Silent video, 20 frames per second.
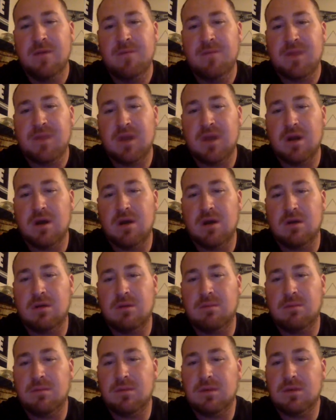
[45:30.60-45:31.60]

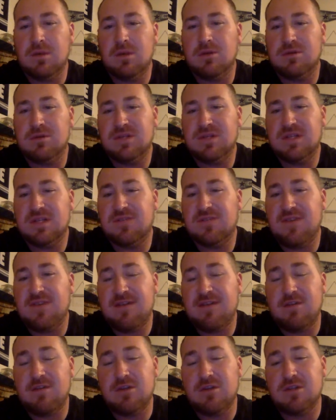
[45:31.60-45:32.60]

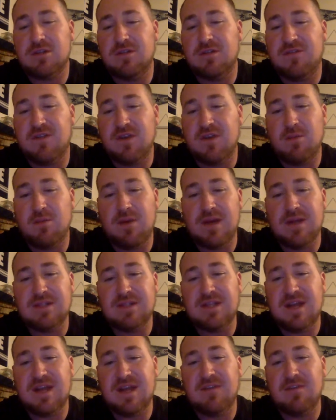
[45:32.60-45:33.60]
6,500 is a fair price
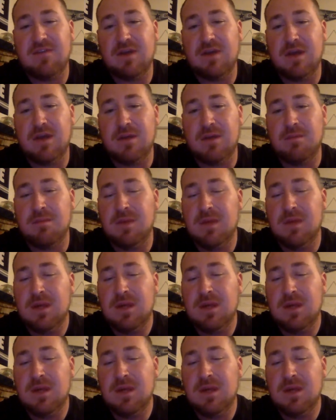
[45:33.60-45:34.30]
tag for him.